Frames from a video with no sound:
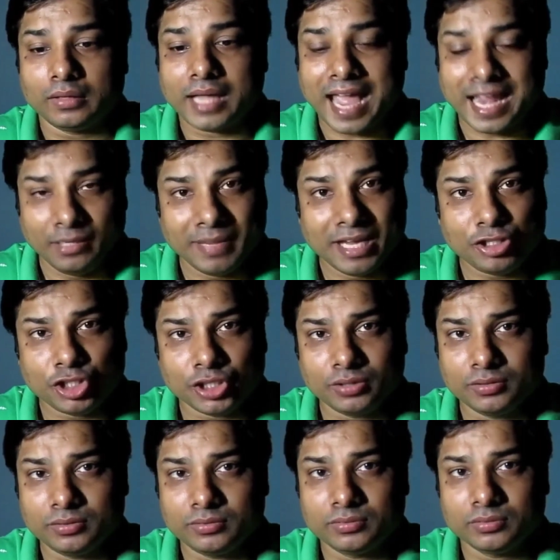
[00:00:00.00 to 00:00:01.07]

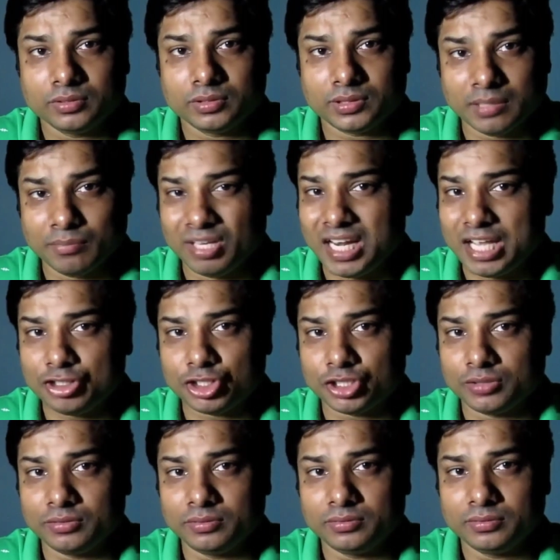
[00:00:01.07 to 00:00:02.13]
animation,
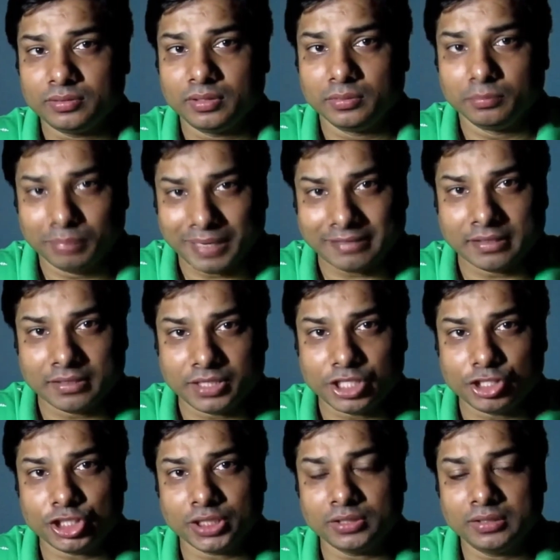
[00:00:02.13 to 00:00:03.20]
simulation,
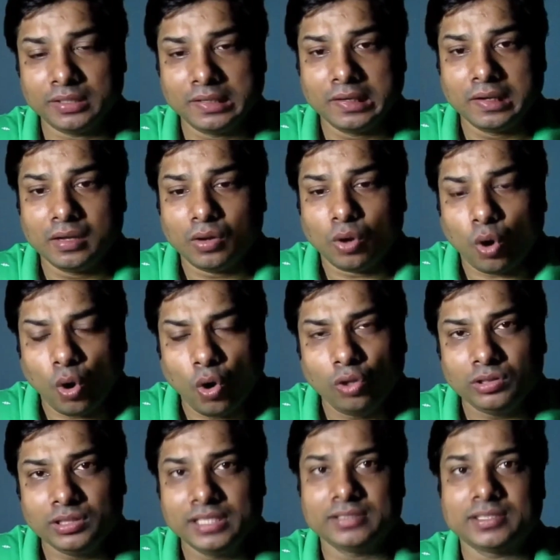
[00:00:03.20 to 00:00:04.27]
presentation. All
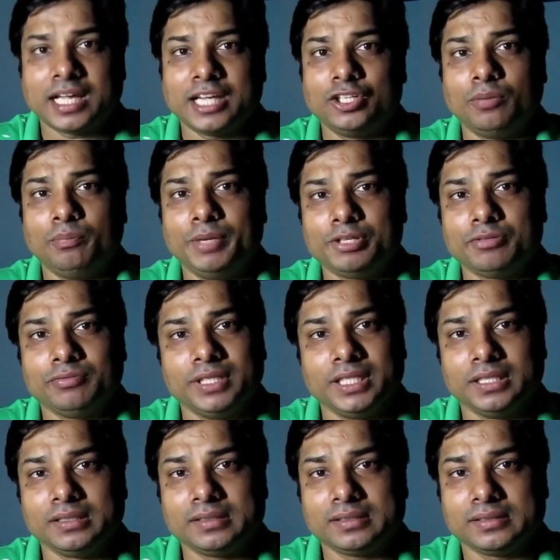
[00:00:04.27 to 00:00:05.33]
these kind of
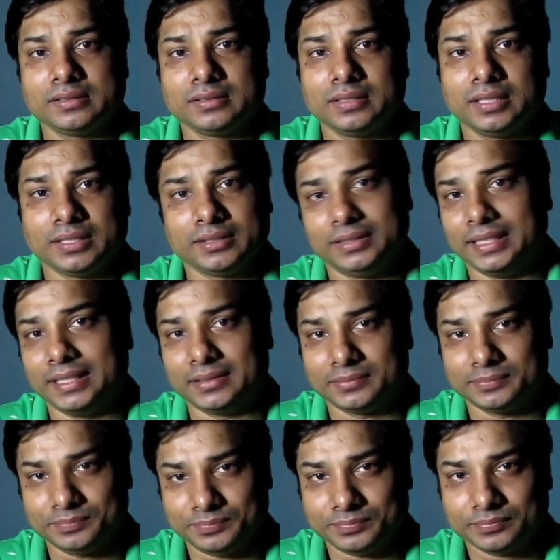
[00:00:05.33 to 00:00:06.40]
materials are there
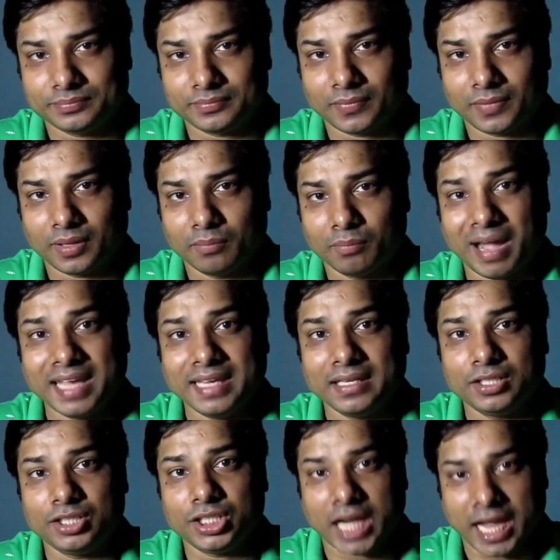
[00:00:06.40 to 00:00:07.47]
by
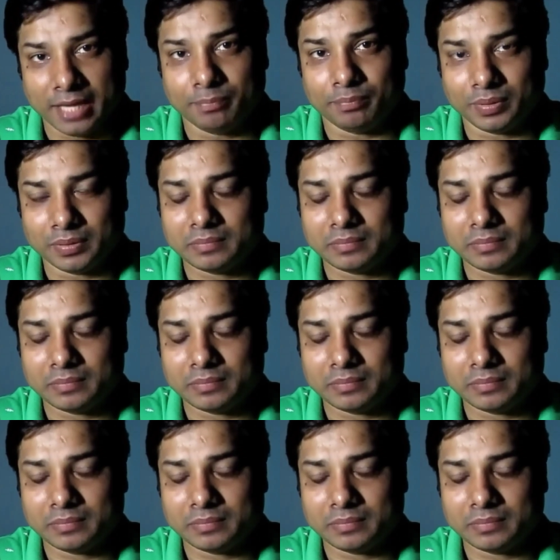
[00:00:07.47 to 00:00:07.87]
type.